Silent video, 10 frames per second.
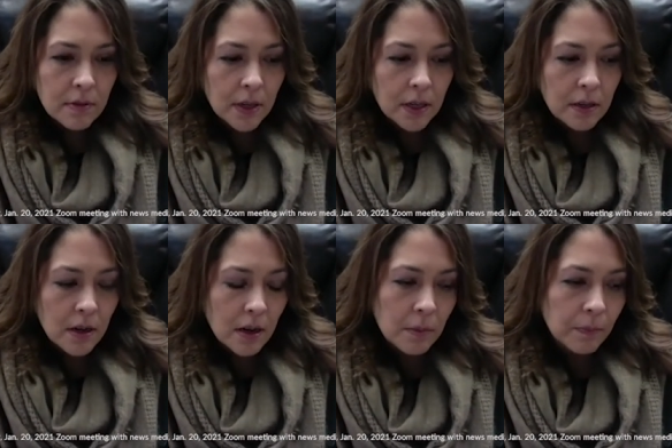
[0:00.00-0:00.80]
in
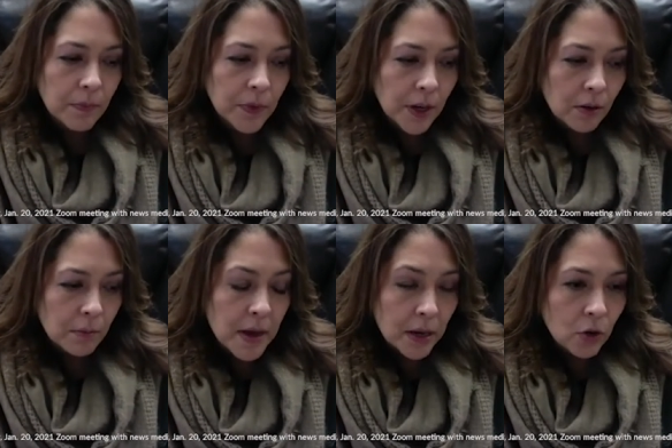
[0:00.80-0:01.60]
uh, their
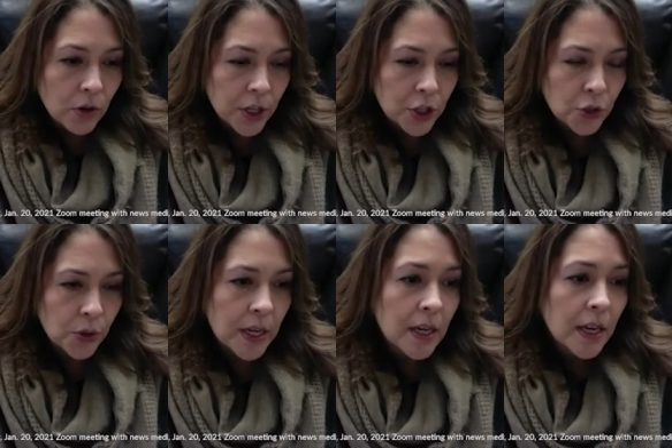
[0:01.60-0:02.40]
medical
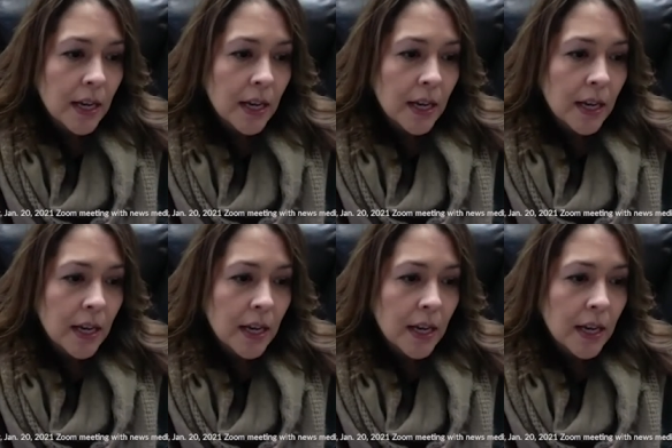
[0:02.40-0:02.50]
history.